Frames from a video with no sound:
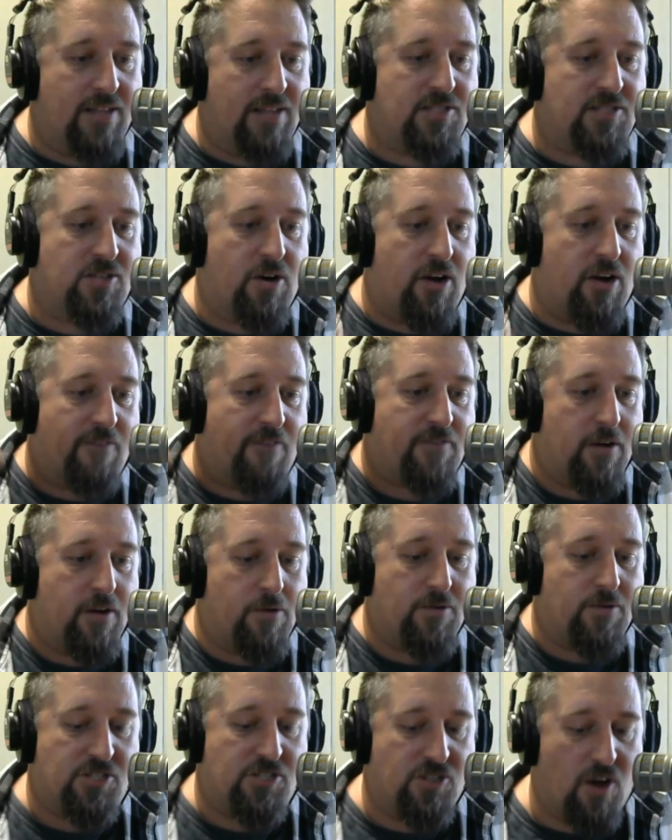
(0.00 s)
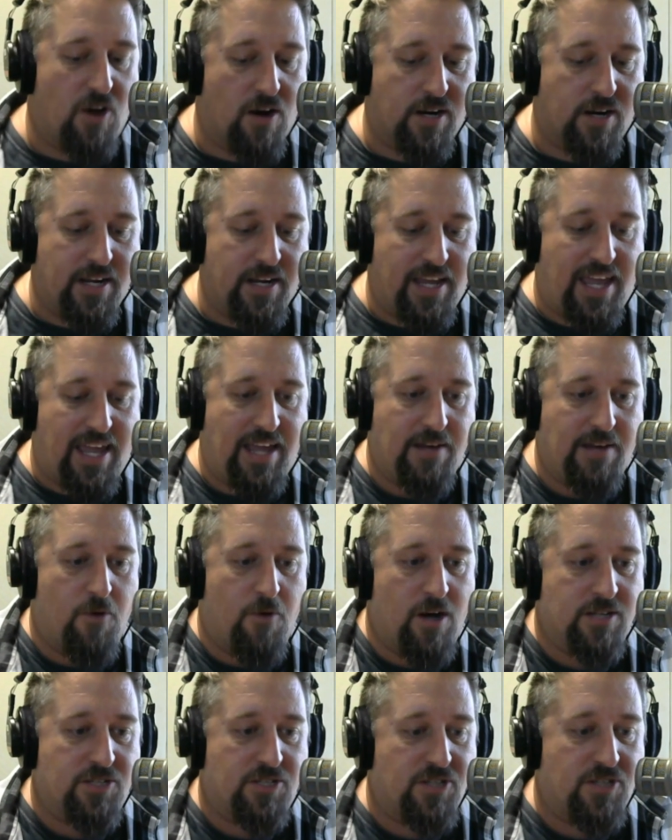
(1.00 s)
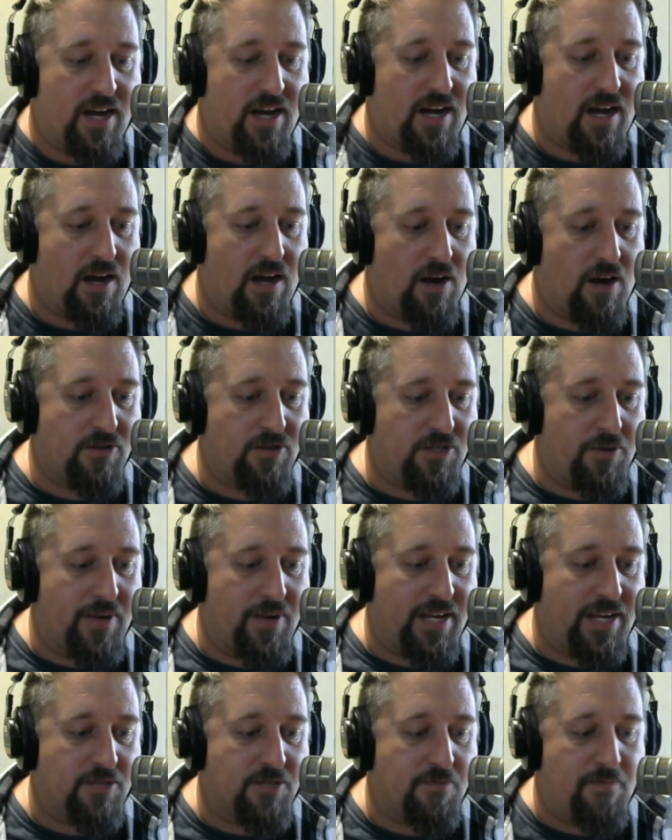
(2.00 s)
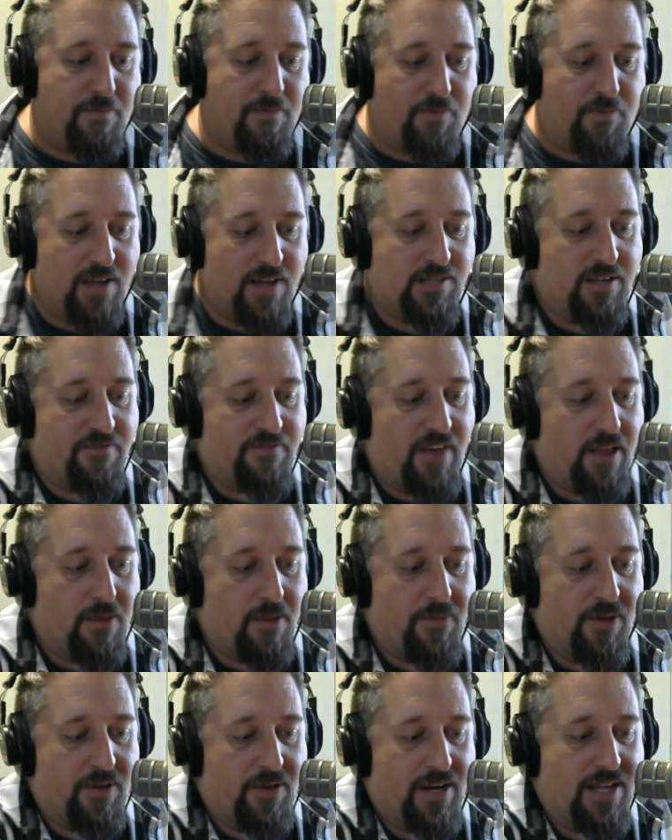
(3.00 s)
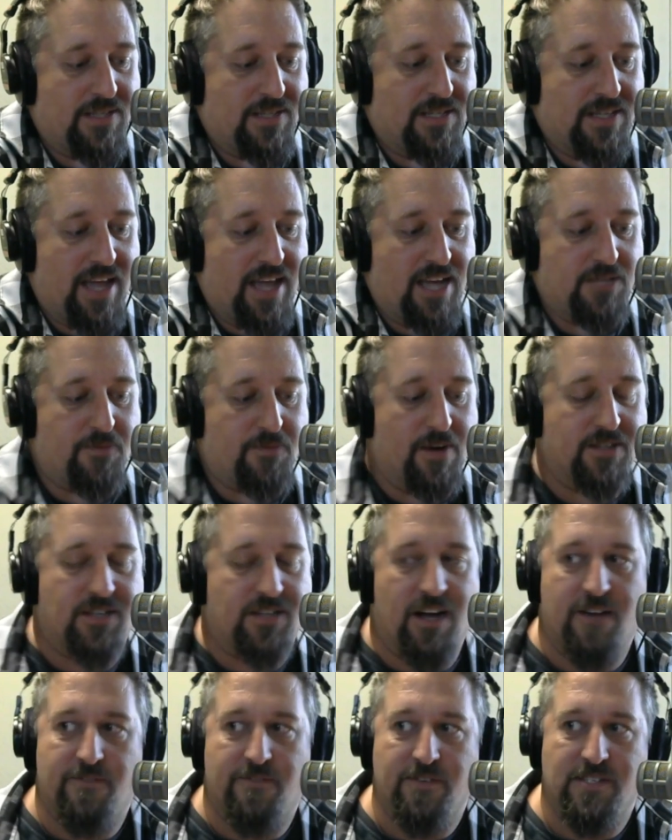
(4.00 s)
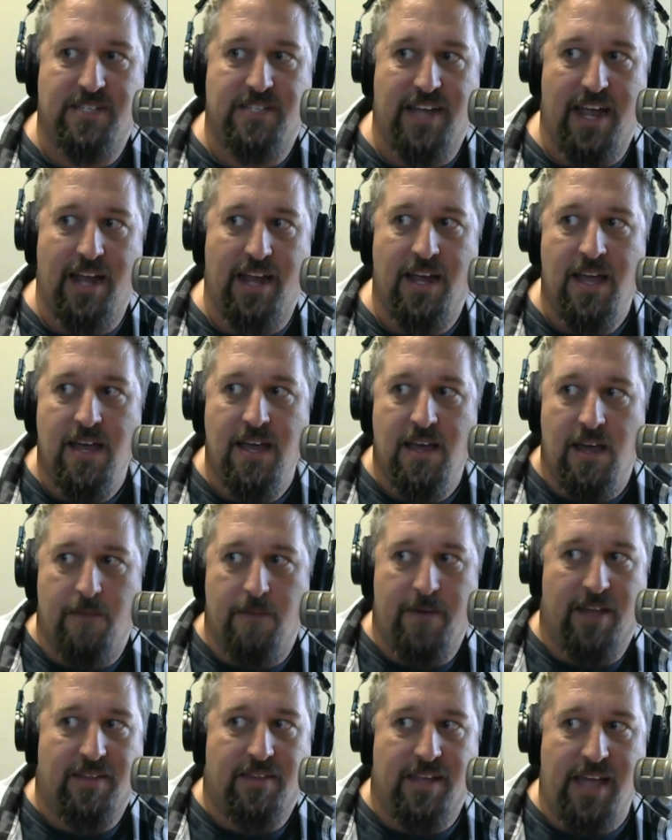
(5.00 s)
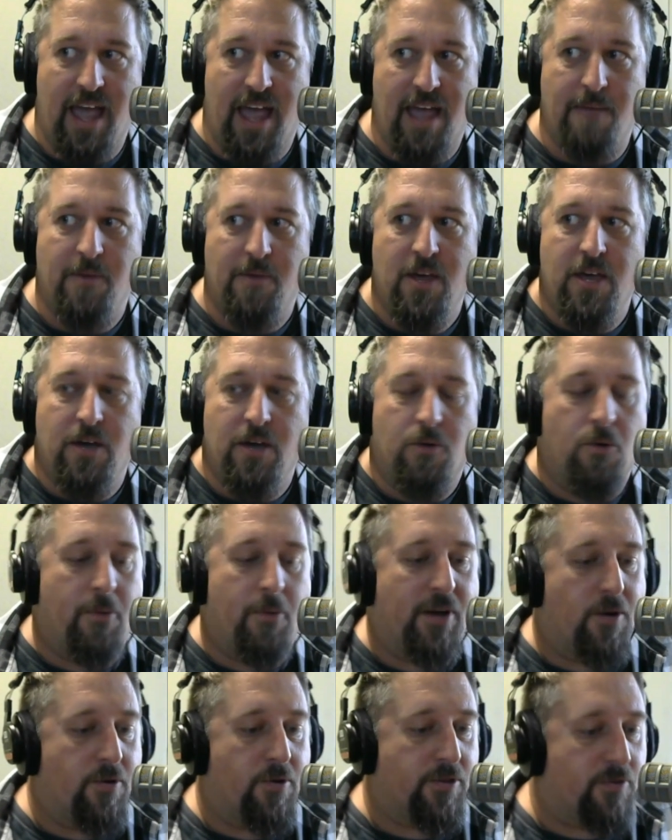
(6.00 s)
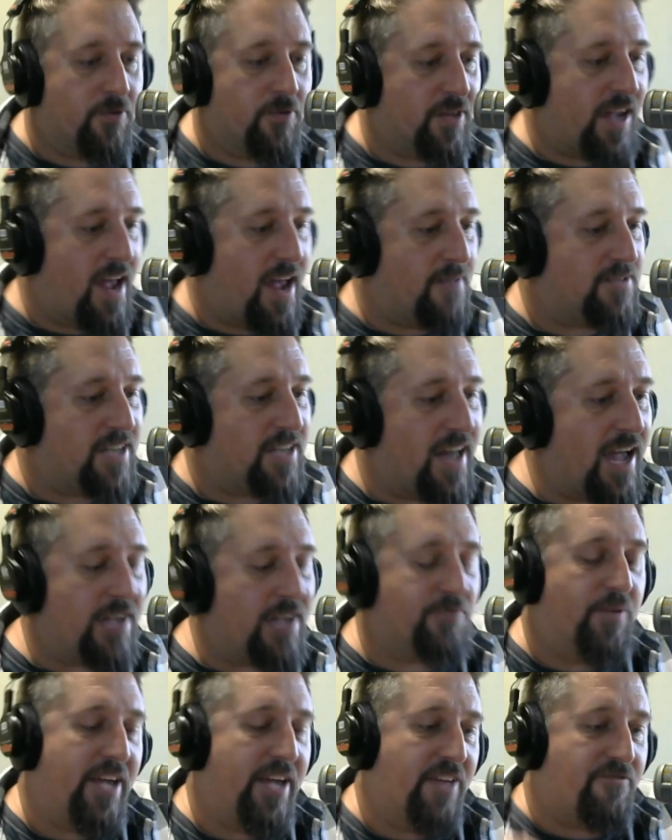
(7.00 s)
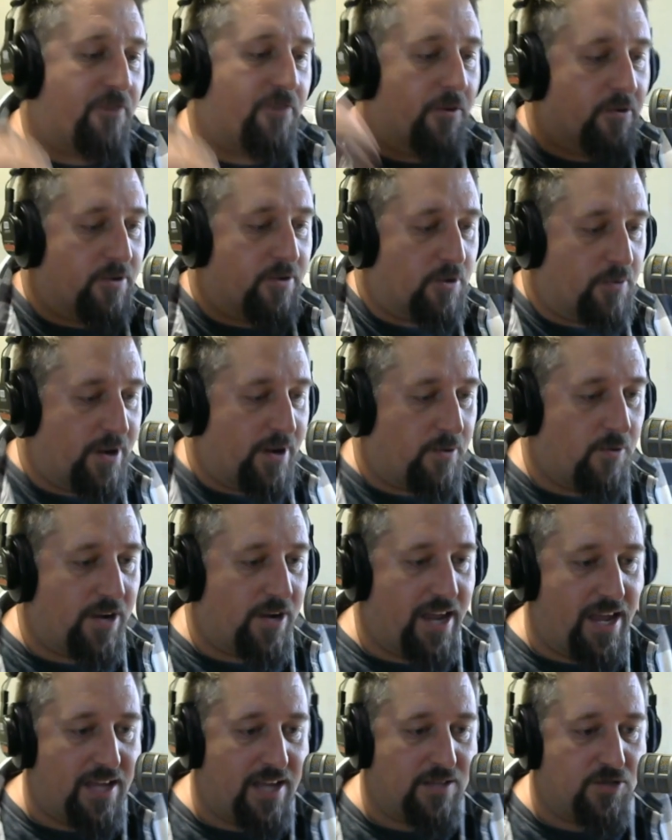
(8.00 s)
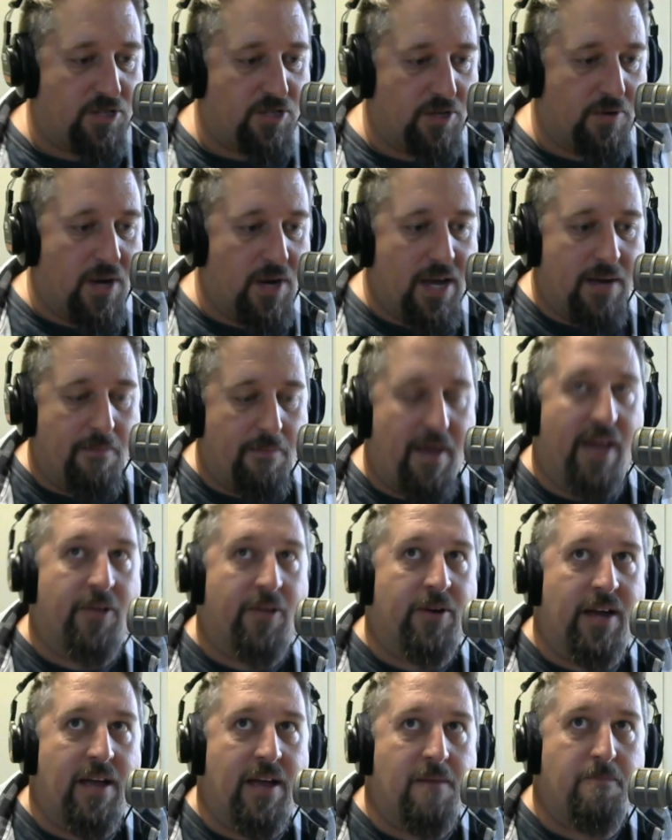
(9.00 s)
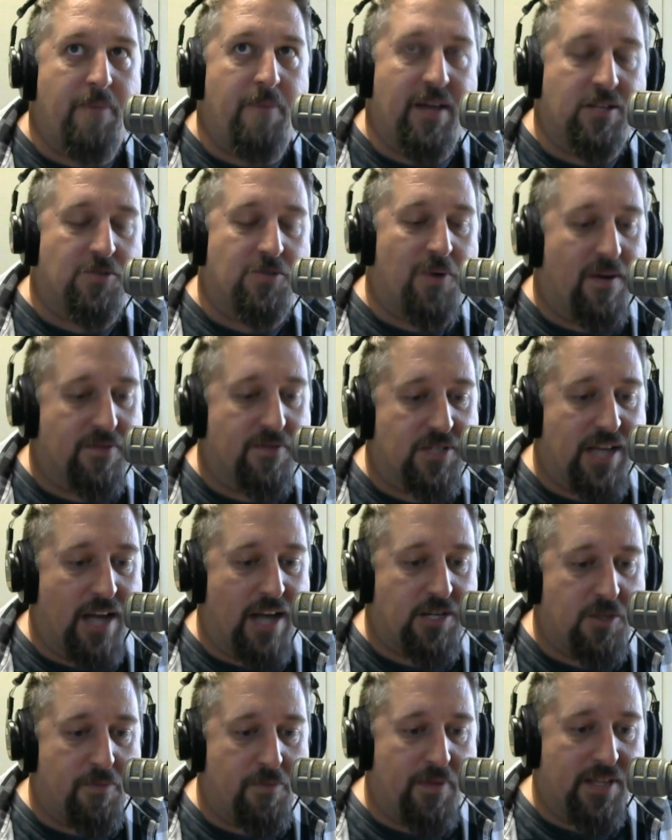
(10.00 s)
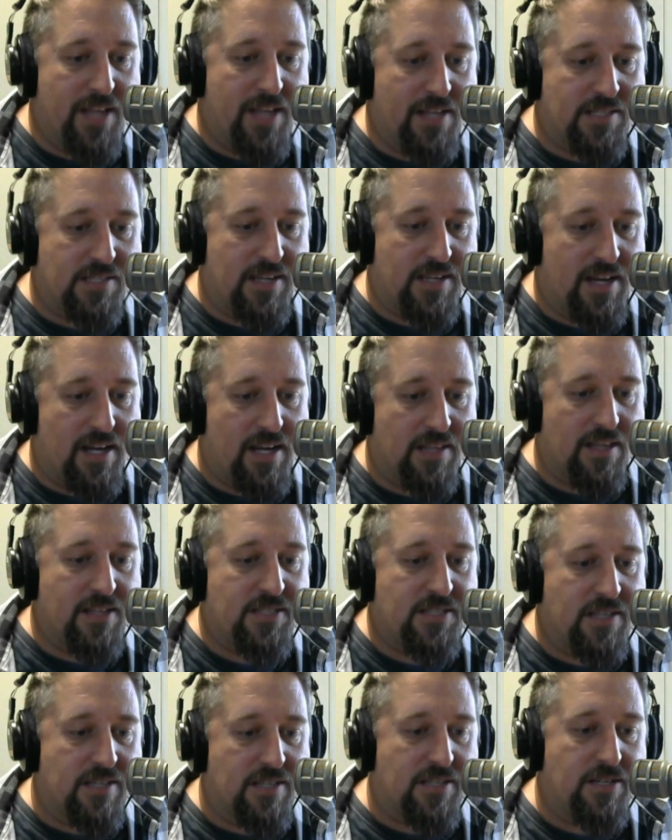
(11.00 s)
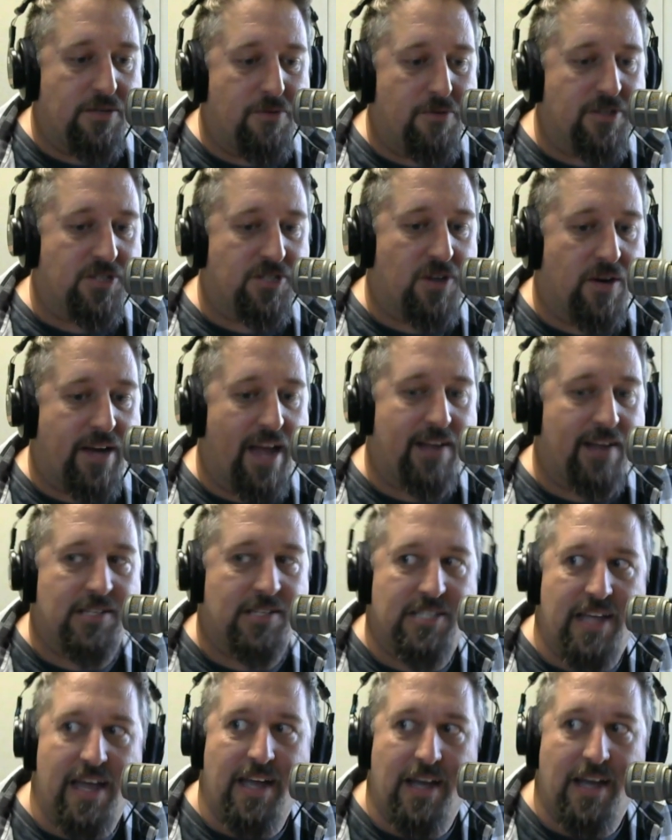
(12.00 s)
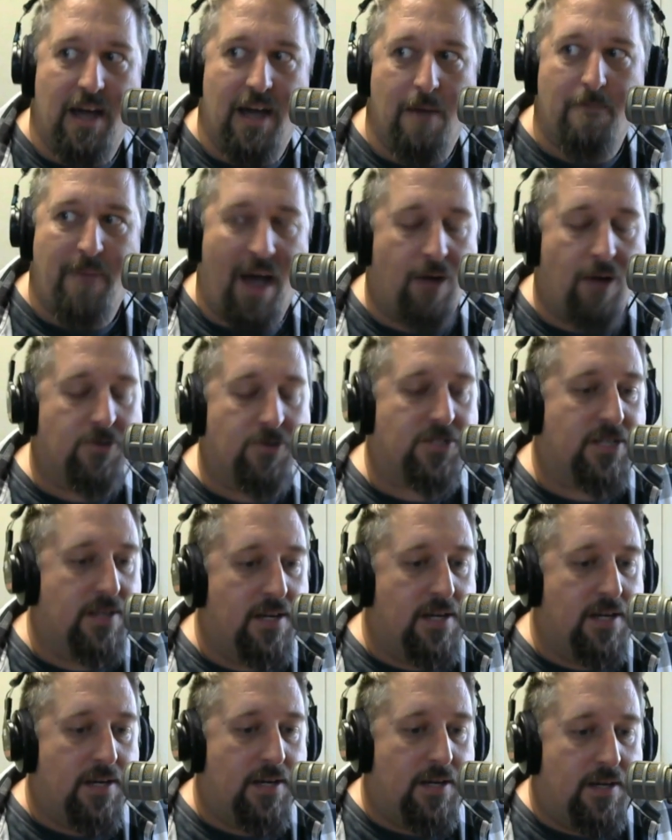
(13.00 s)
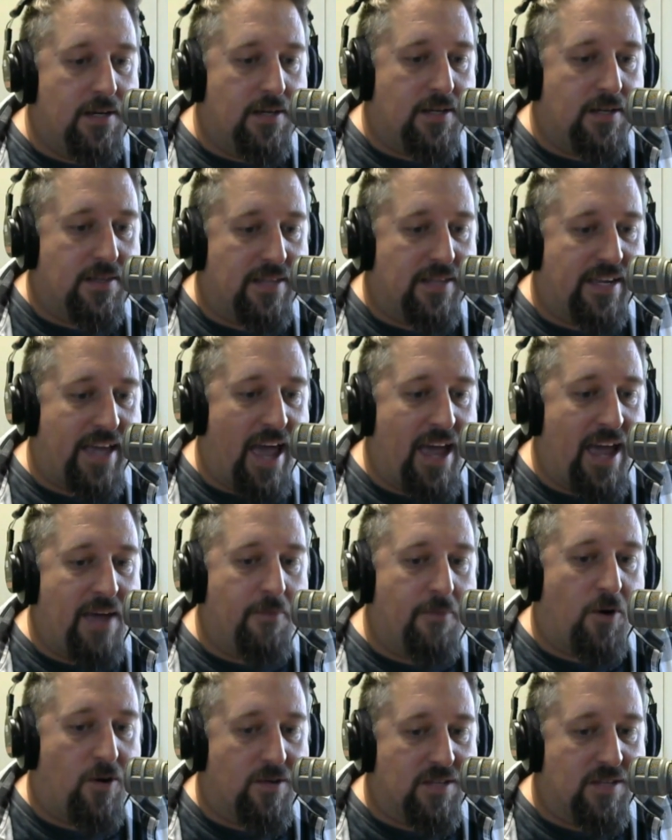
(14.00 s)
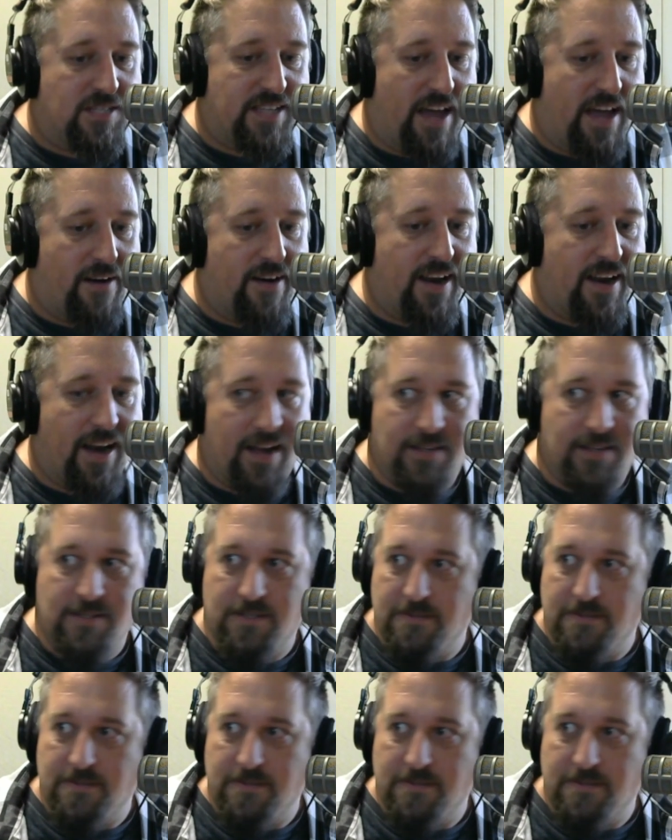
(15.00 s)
start off, though, with Sark. He was doing his press availability today, his press conference today about the game. We'll be going through the game today. As we get further into the week, we'll get into Baylor and Big 12 schedule. But let's listen to what Sark had to say about the game on Saturday night.